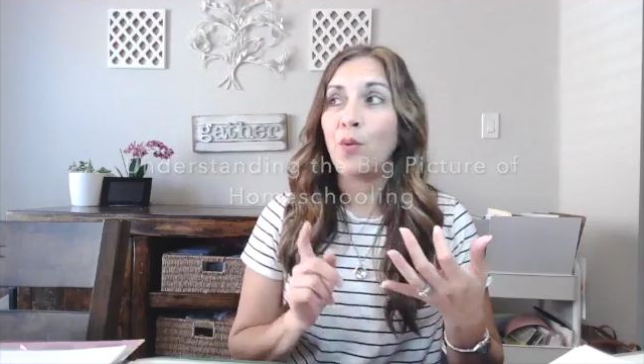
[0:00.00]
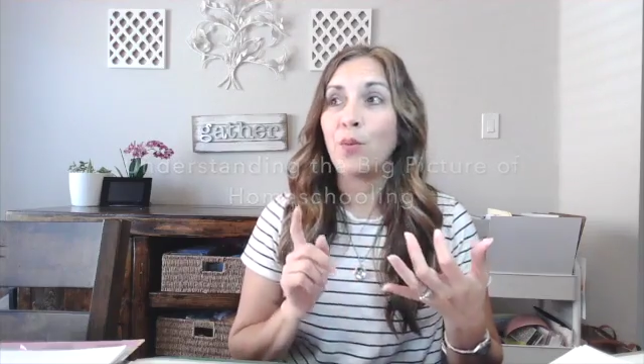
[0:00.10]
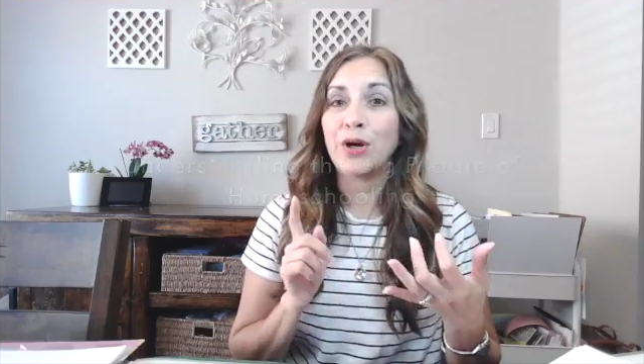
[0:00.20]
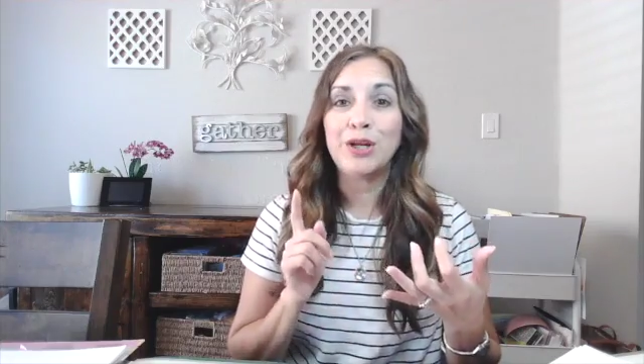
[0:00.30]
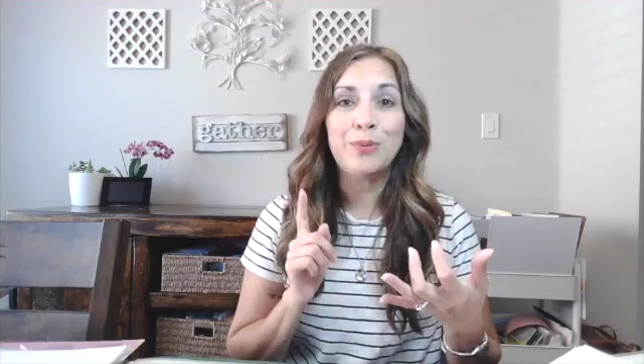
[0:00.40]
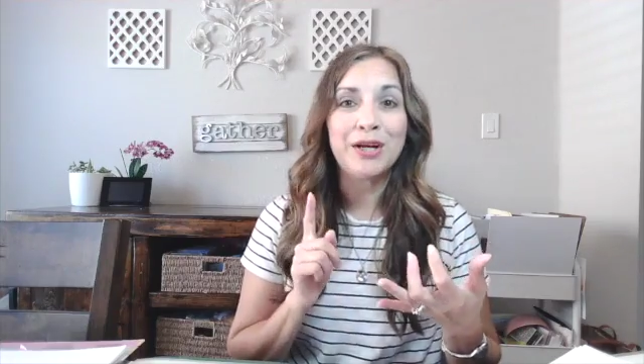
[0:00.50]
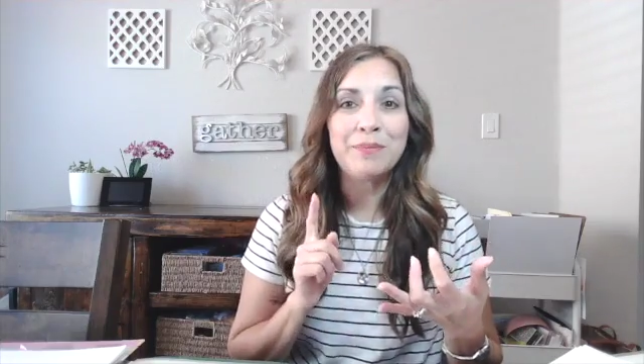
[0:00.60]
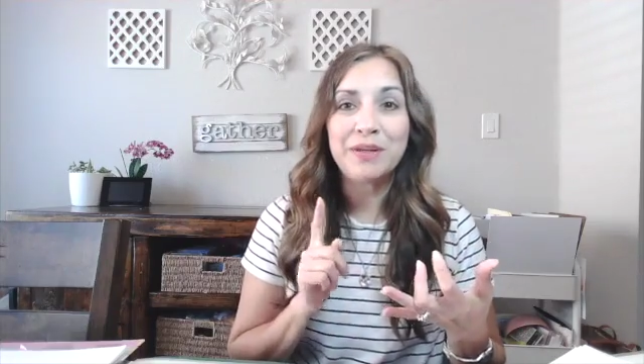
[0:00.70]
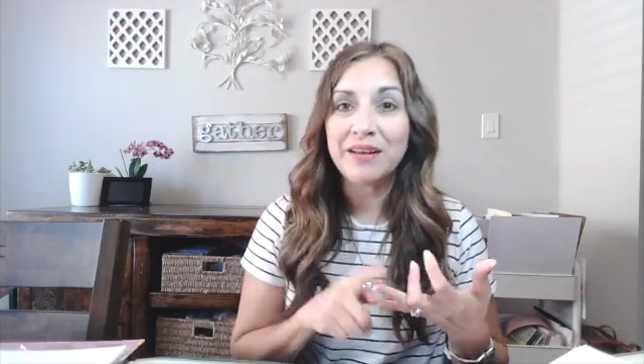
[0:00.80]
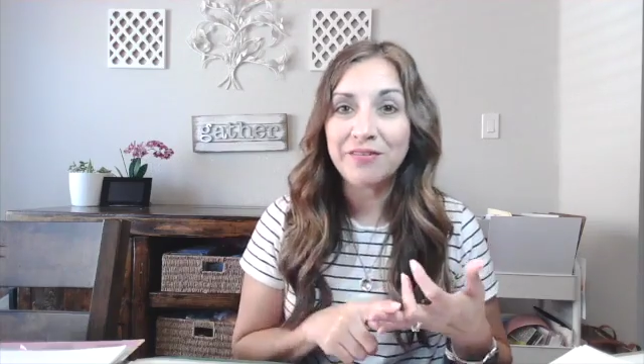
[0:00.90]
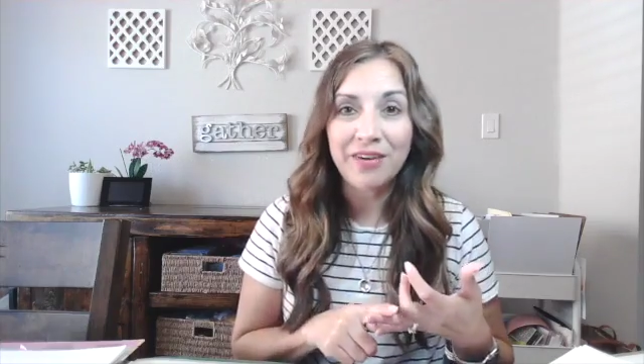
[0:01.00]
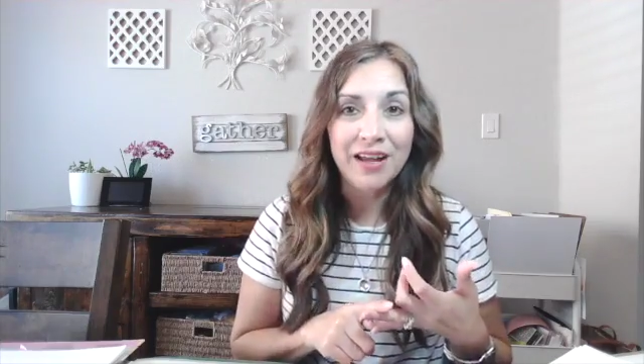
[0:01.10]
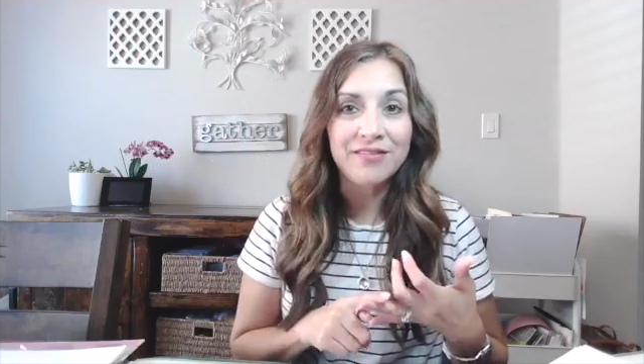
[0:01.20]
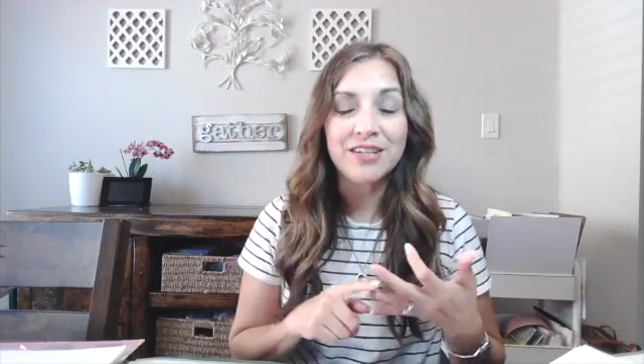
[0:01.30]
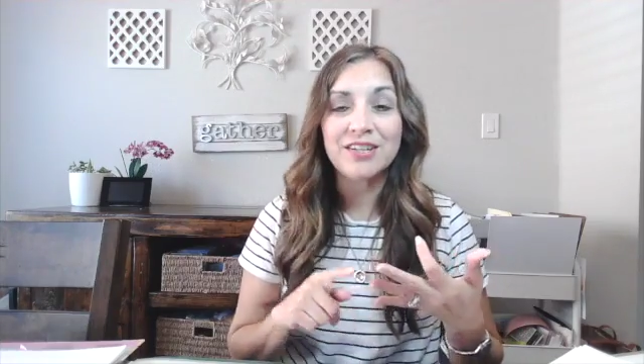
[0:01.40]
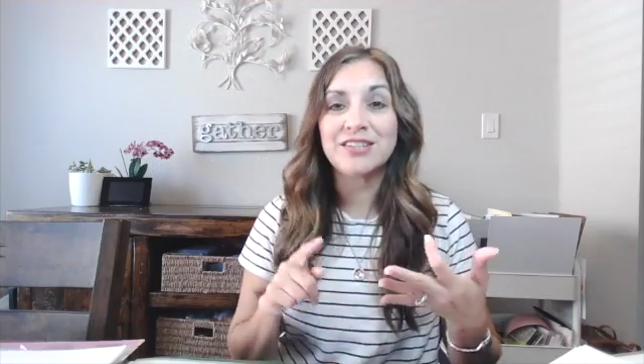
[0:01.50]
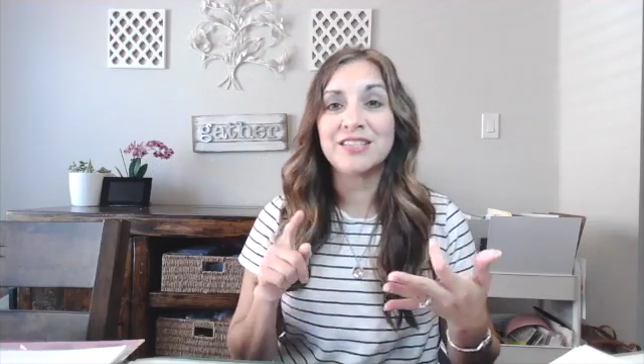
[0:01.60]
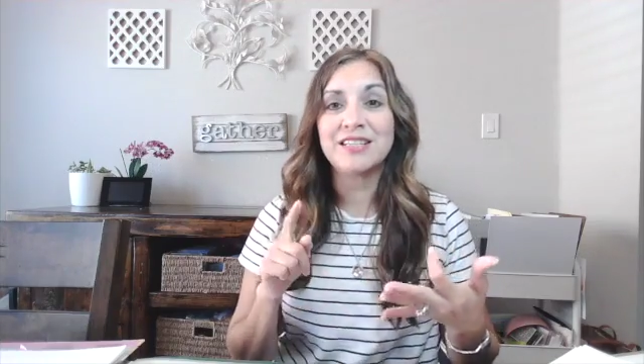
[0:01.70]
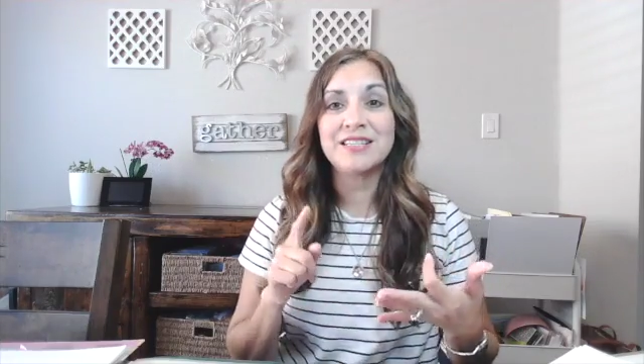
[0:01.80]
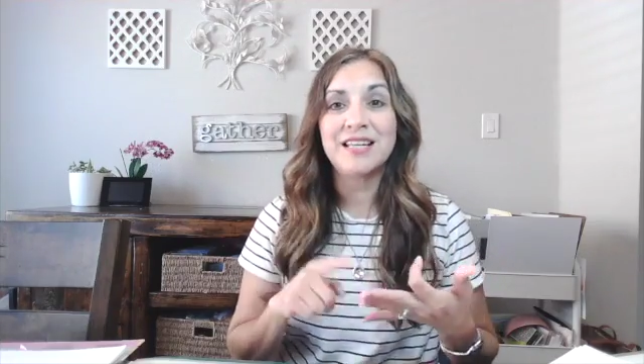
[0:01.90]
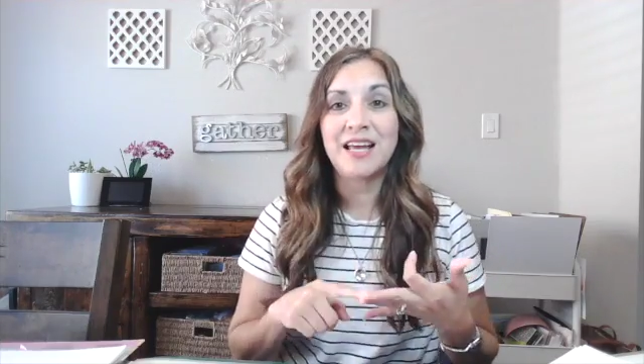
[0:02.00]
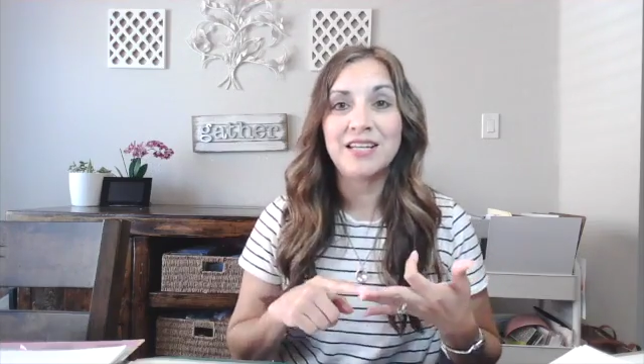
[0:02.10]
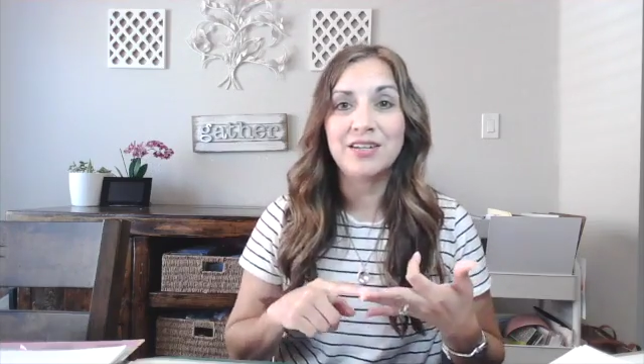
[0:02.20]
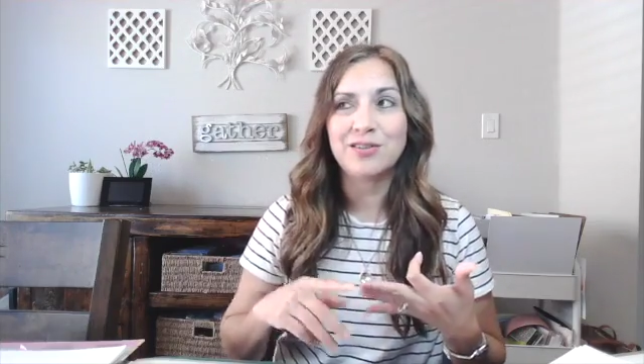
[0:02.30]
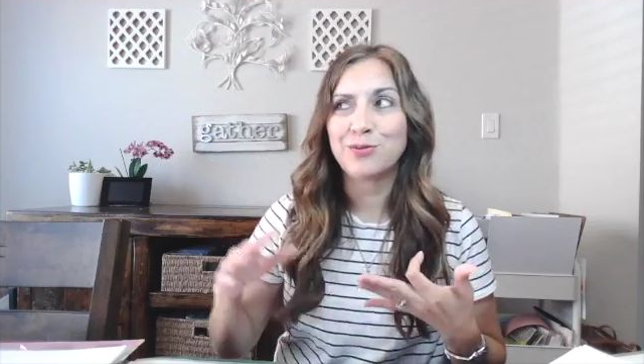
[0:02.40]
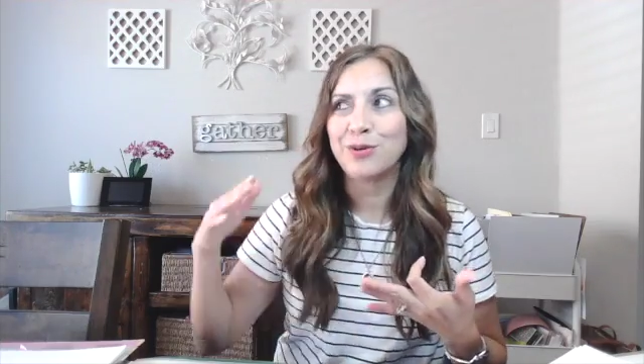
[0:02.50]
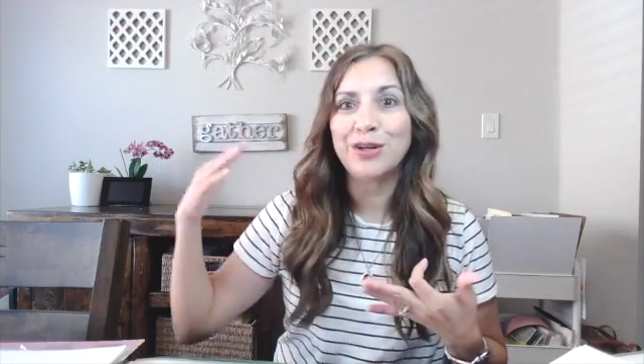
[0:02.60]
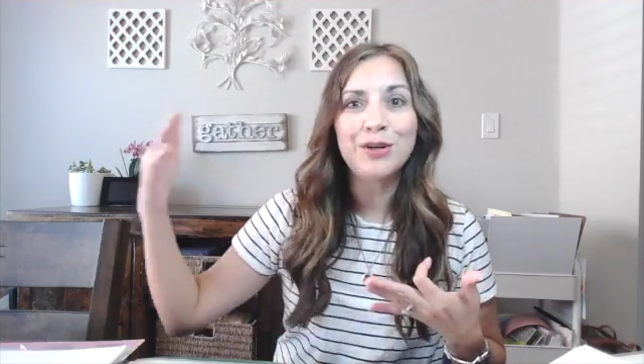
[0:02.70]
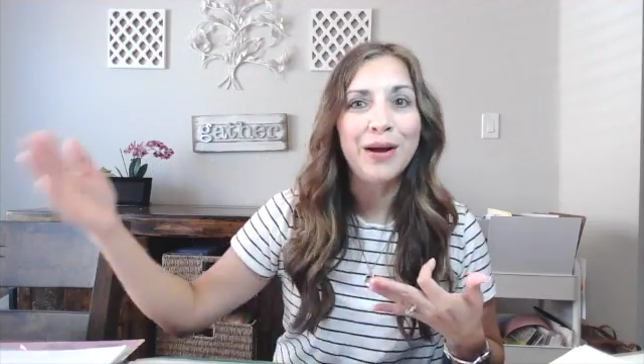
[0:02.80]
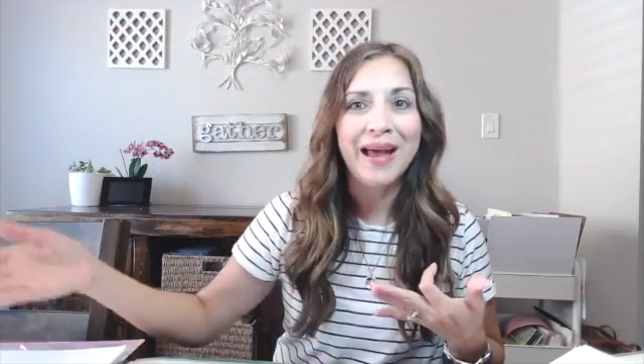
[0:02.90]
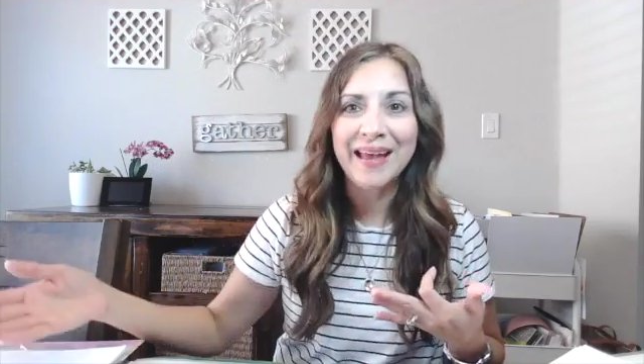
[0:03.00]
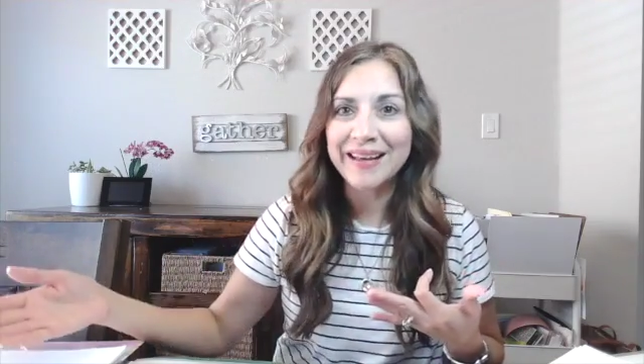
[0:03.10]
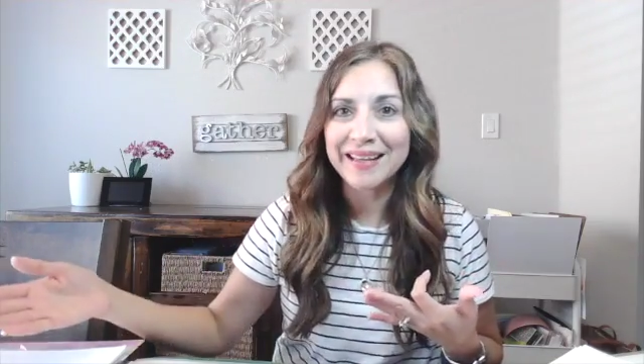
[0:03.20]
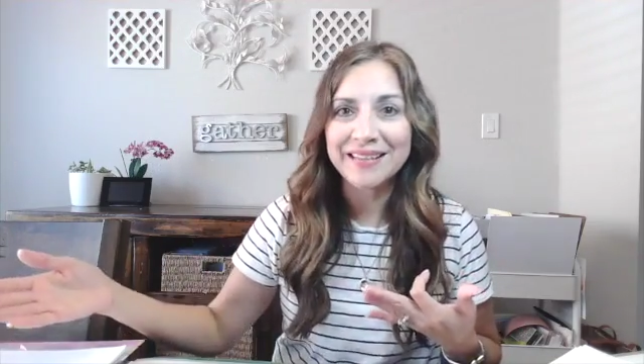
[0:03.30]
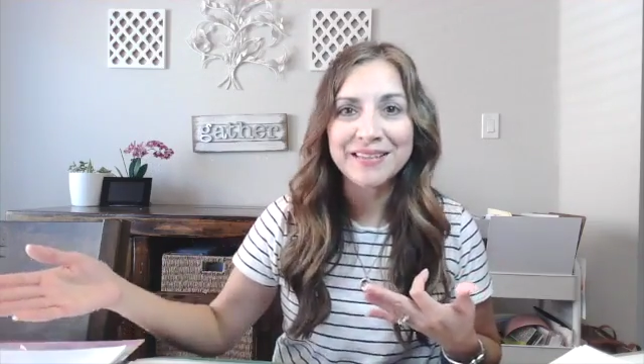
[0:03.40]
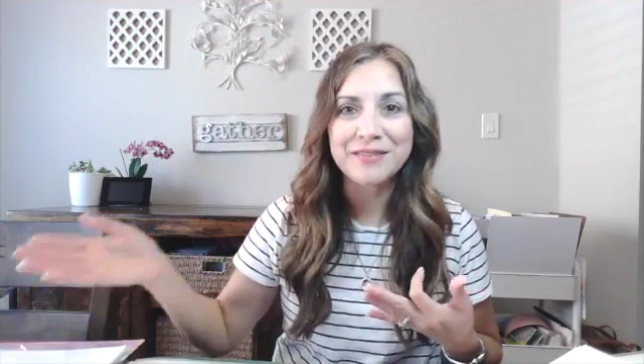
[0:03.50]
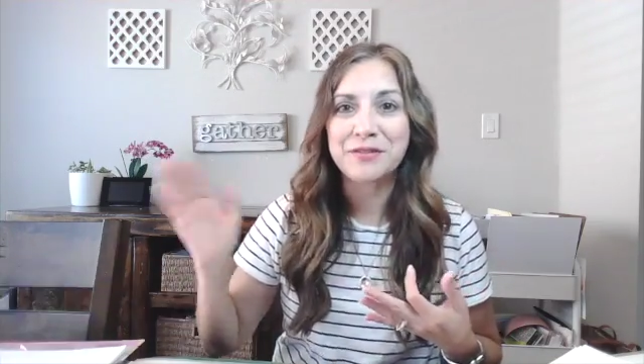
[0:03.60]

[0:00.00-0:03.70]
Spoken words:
Where do you want to be in 5 years, in 10 years? Where are you headed?